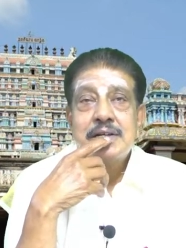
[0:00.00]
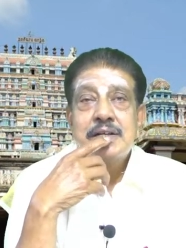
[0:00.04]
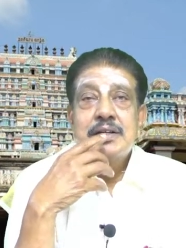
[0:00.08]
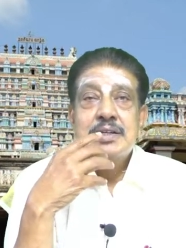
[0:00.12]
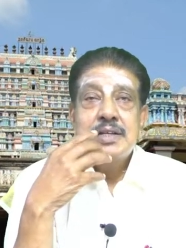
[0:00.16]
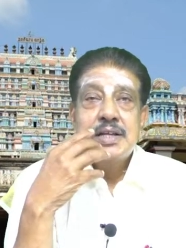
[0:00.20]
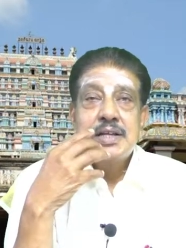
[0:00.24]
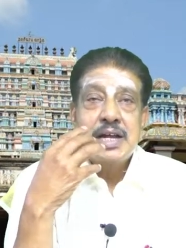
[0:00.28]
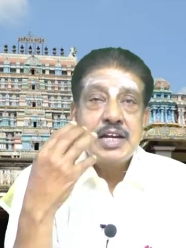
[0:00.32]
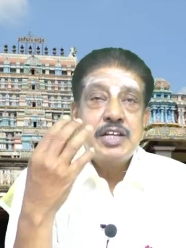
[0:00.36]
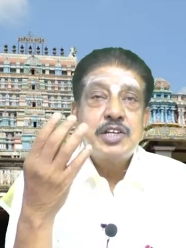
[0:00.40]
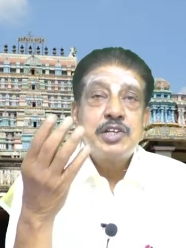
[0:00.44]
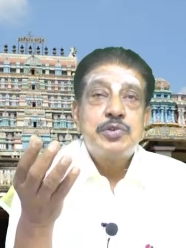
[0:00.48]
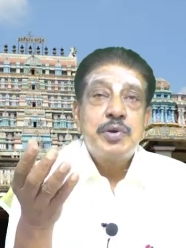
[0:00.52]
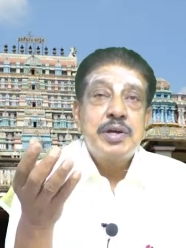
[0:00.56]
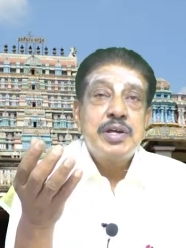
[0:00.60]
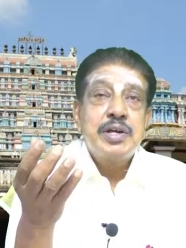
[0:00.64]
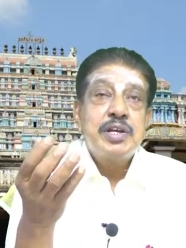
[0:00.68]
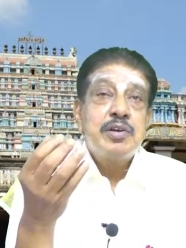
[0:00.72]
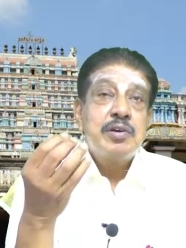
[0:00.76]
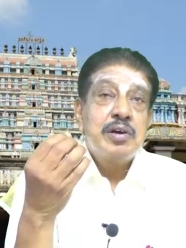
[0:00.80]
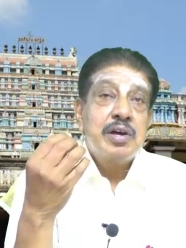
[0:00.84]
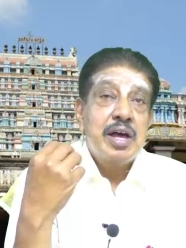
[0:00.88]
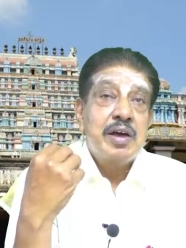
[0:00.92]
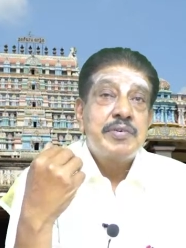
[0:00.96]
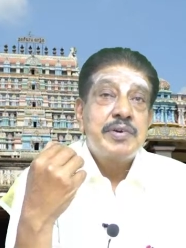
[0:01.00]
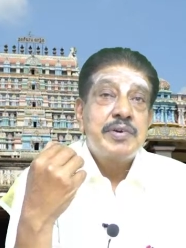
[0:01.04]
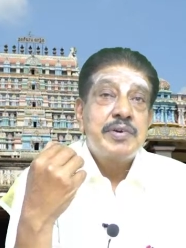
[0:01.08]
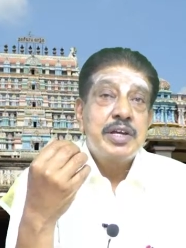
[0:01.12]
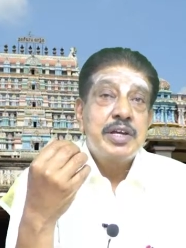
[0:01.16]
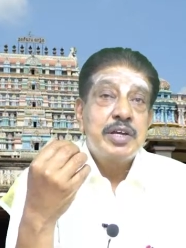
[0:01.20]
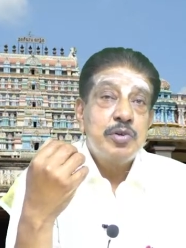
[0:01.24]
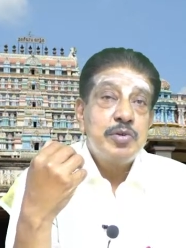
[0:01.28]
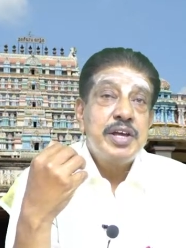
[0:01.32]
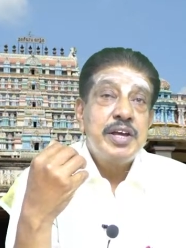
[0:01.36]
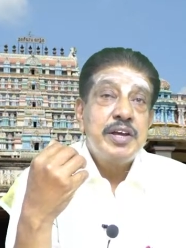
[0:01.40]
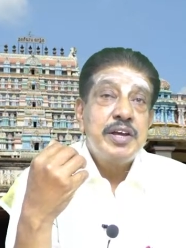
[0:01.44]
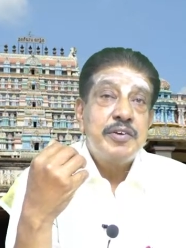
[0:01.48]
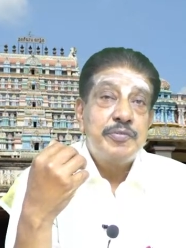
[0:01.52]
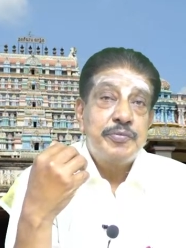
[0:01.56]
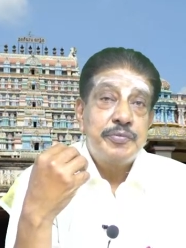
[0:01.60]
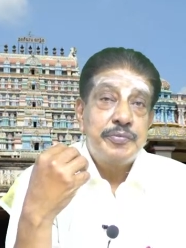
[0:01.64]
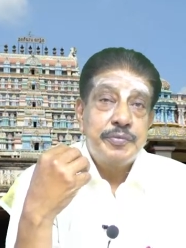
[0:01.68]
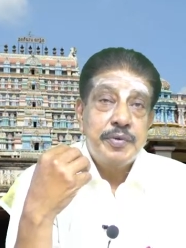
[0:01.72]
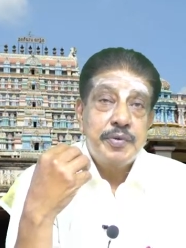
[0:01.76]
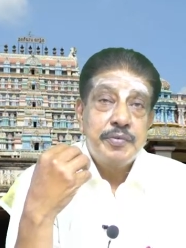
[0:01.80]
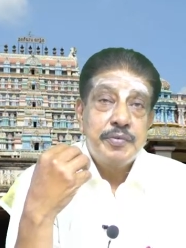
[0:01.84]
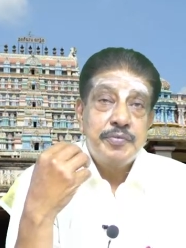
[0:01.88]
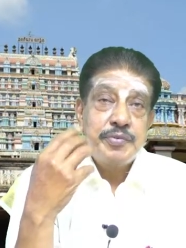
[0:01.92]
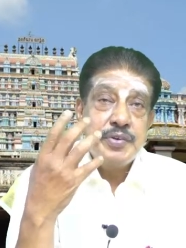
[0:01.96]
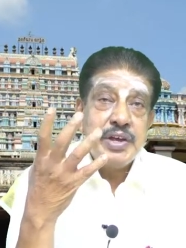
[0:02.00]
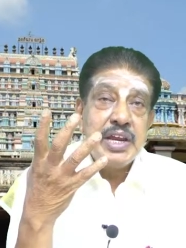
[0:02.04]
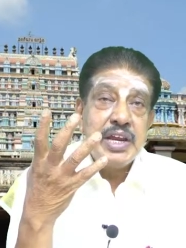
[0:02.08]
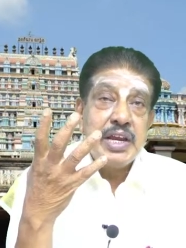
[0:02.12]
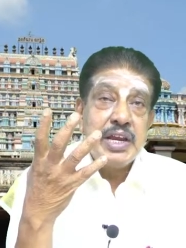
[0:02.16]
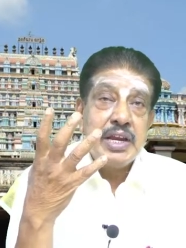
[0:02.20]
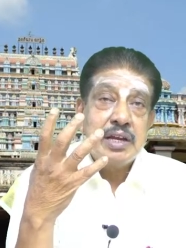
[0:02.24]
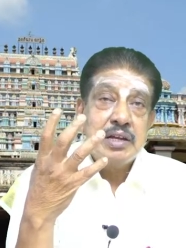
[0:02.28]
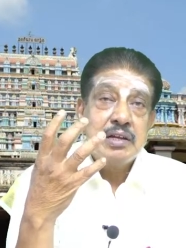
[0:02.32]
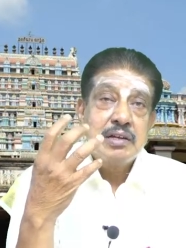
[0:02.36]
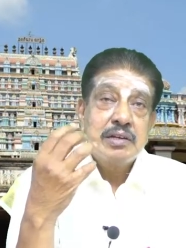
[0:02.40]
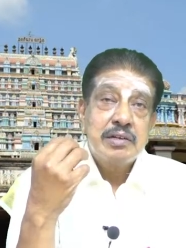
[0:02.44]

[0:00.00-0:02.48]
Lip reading: That is why you have a unique feel.